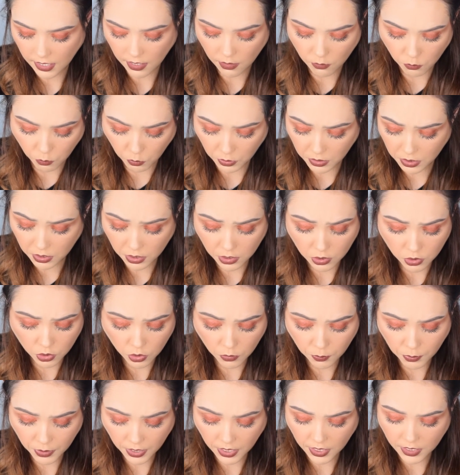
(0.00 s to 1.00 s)
It was
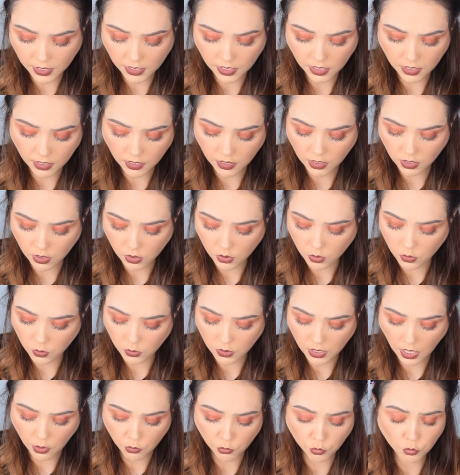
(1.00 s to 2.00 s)
super easy to
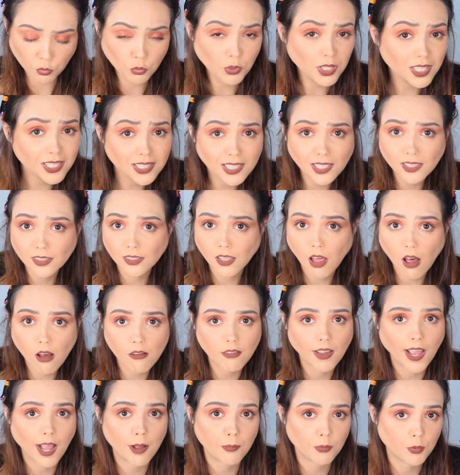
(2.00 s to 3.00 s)
use. I really
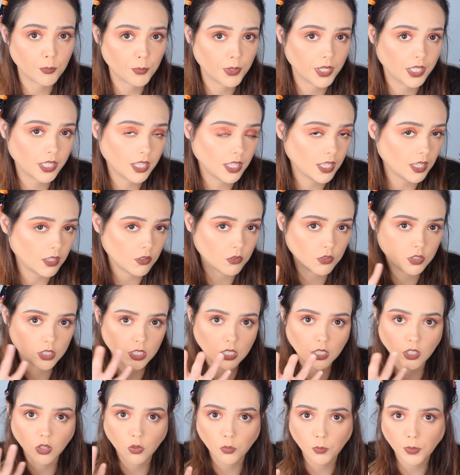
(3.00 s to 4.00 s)
love apple picking. It did
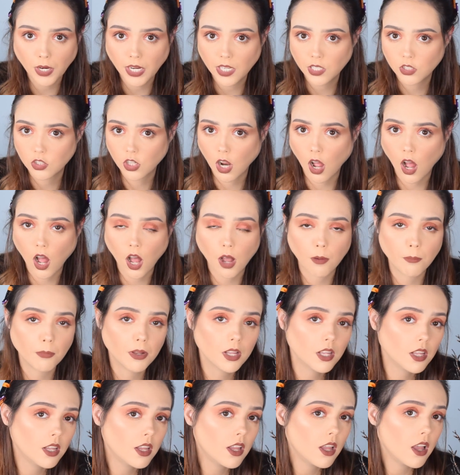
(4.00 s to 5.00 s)
a great job.
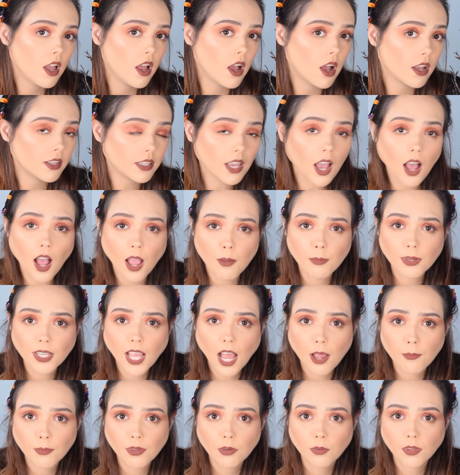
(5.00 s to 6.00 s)
Yeah, I'm
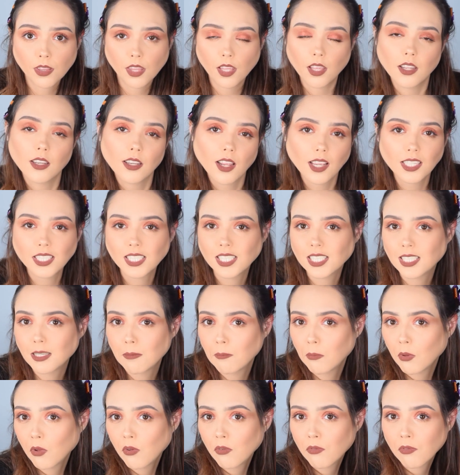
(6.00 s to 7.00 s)
happy with it. Nice,
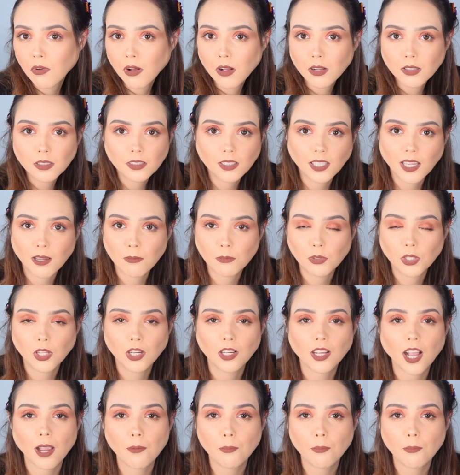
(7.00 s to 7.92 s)
simple fall glam look.